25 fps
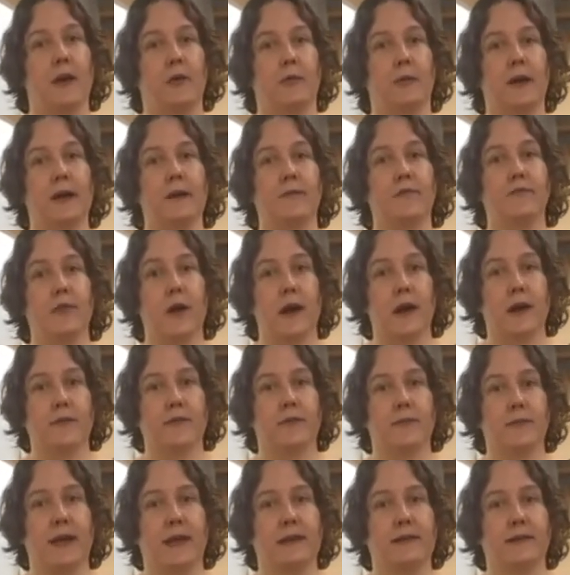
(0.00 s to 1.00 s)
We have rock
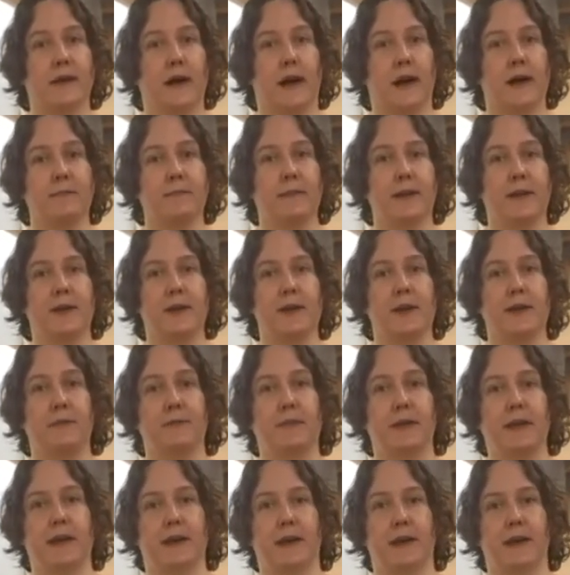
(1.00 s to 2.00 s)
from that time period
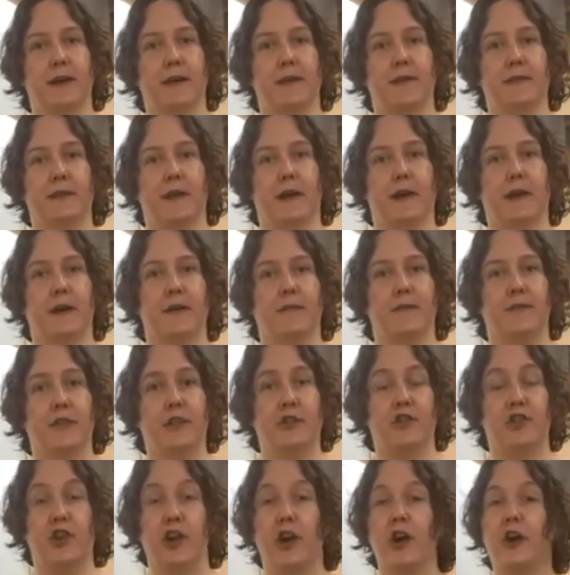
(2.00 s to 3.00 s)
because of the
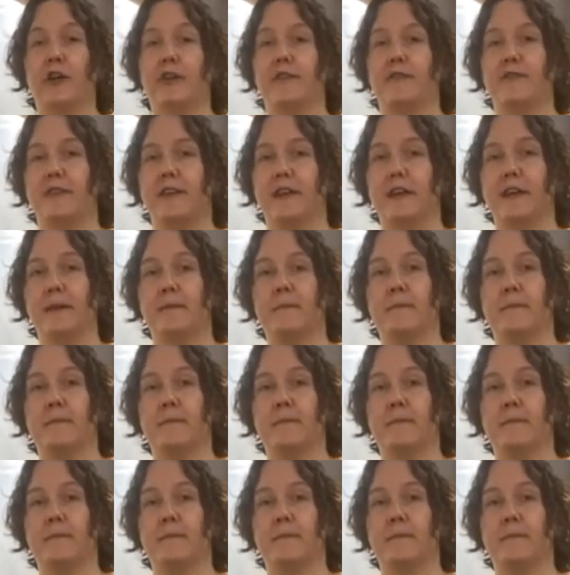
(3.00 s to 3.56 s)
geography